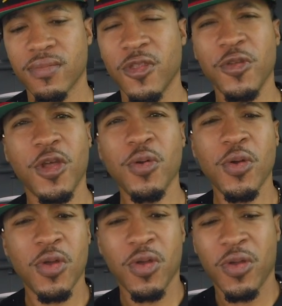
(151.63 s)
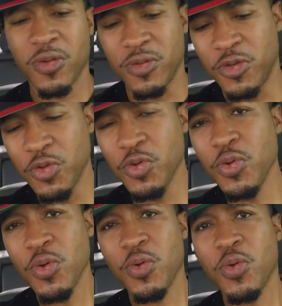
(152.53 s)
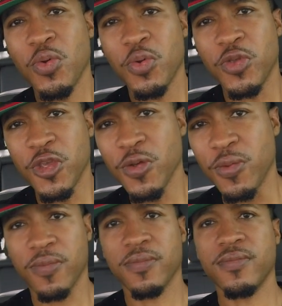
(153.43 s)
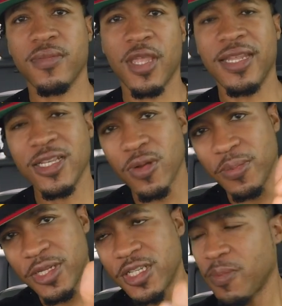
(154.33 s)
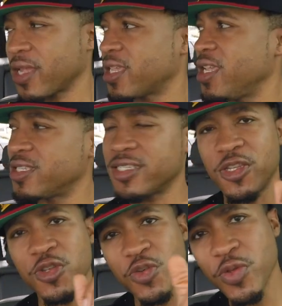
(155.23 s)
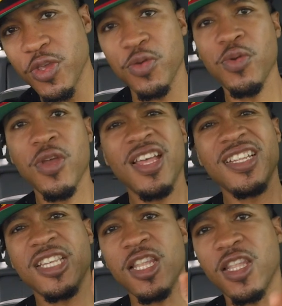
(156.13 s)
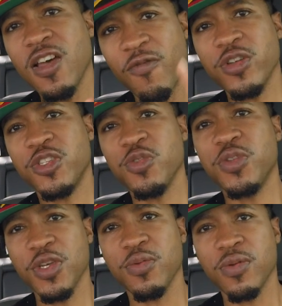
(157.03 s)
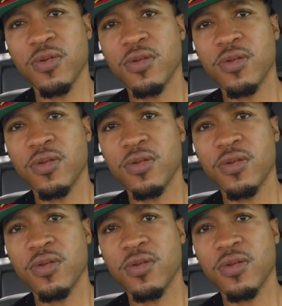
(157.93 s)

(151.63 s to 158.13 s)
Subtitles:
Do you. And that's what I'm teaching my kids, is to do you, to love what you do,